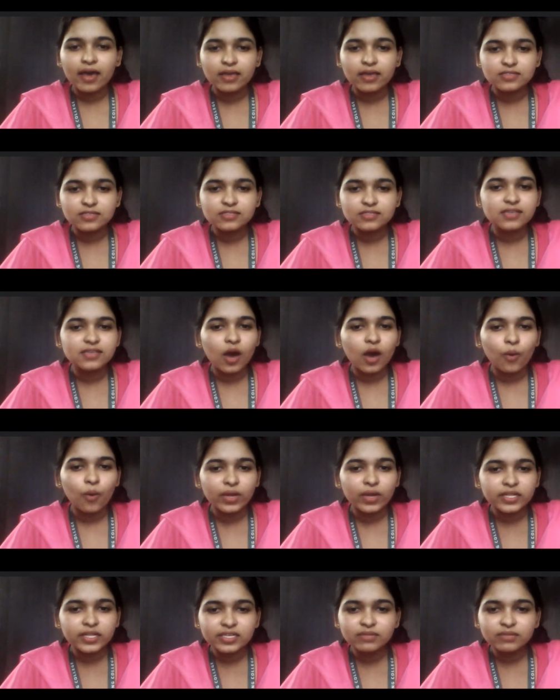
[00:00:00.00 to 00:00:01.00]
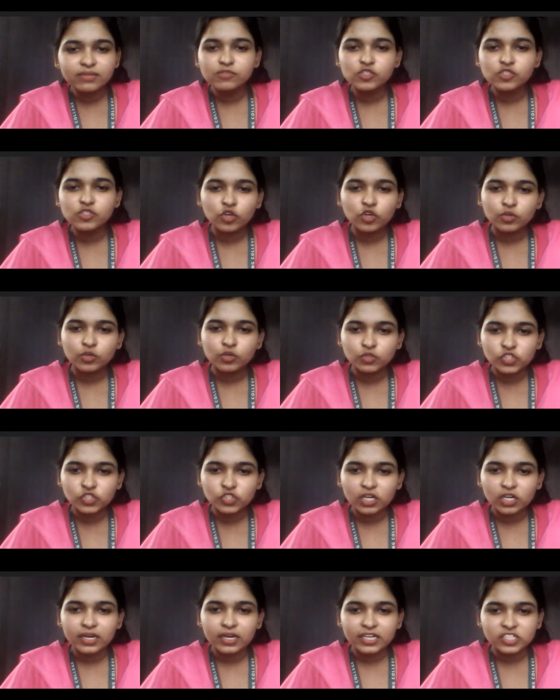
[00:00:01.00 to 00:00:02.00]
Hence, I welcome Dr.
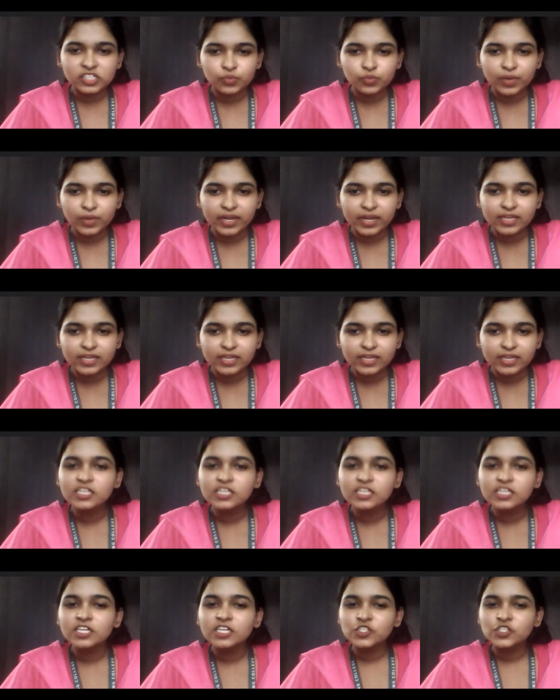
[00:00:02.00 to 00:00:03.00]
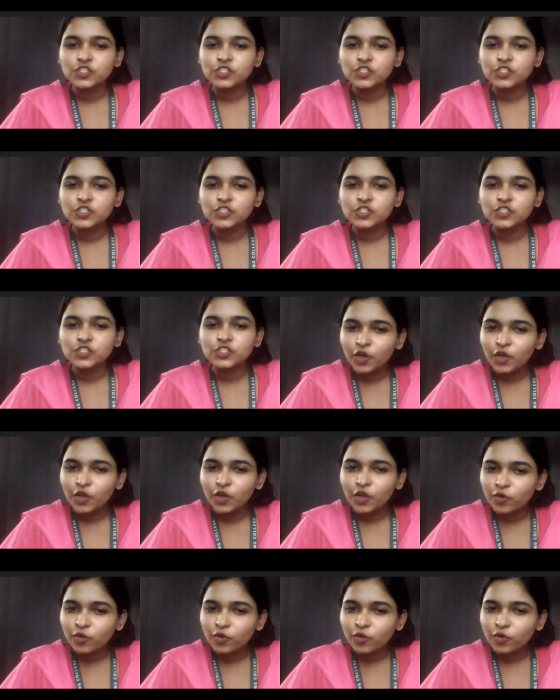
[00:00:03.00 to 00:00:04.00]
Ushaa Eswaran to inaugurate
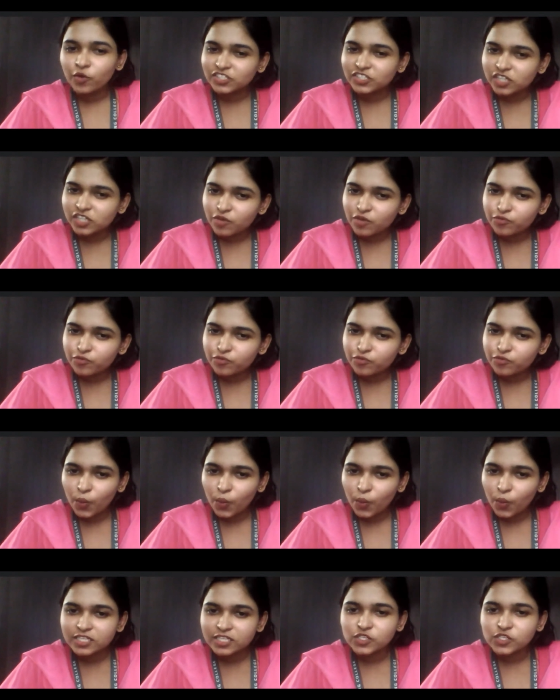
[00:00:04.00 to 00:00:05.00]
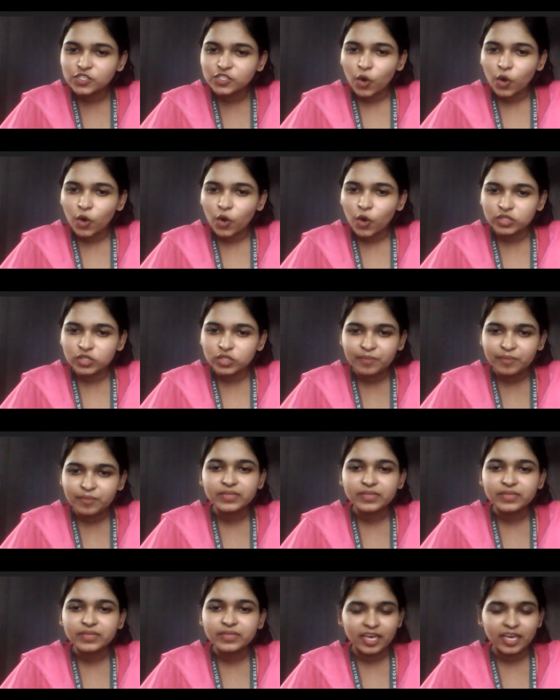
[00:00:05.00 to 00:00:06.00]
and share a few words on the theme
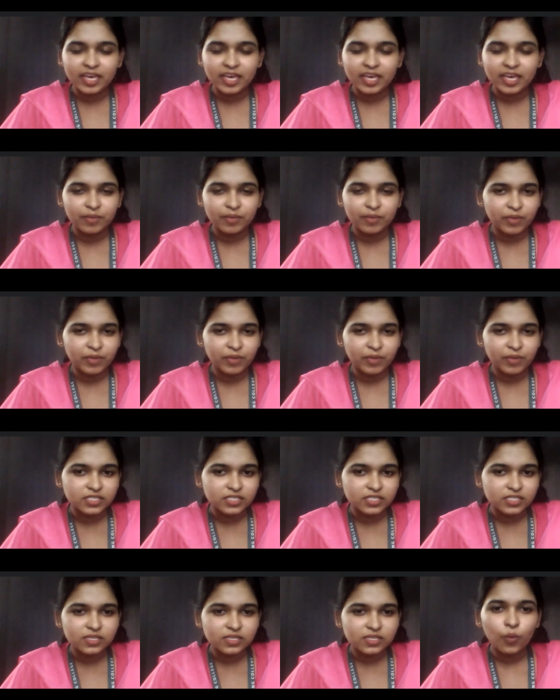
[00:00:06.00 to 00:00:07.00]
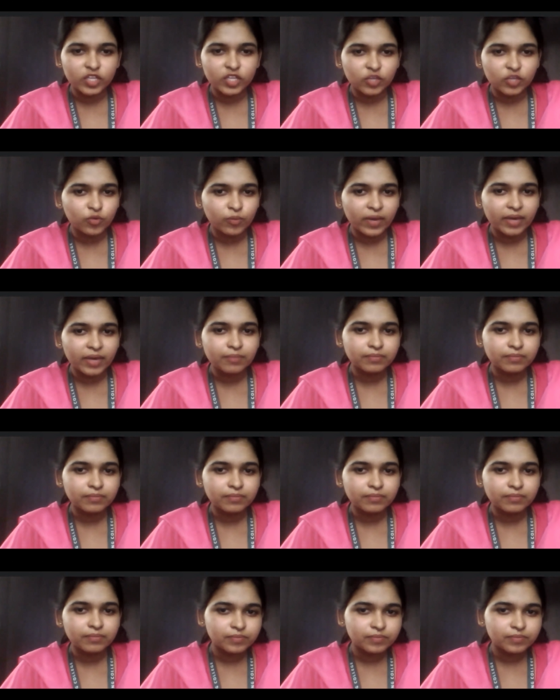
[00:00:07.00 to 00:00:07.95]
Gaming World. Welcome you, ma'am.